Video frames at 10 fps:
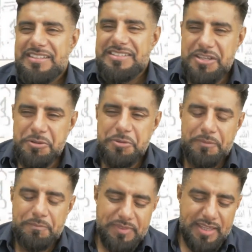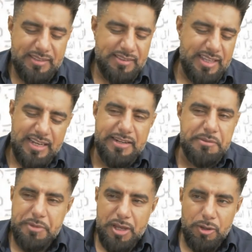So they let
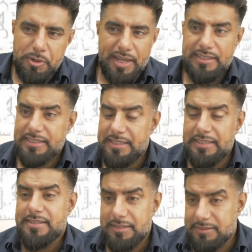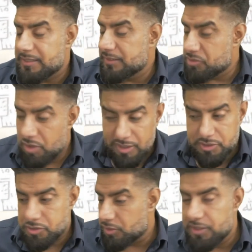him go, and he did. He
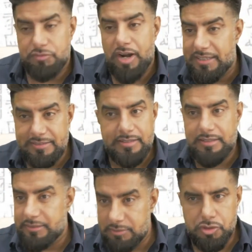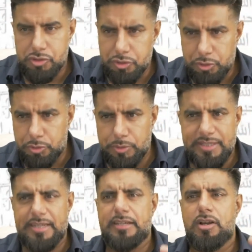rallied a little crew,
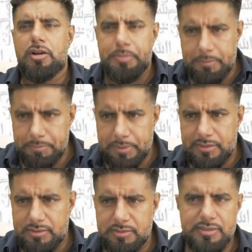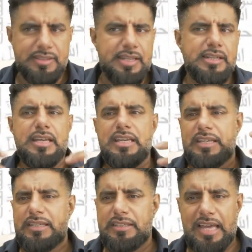and then it got a bit bigger, and then
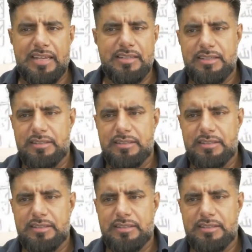he had a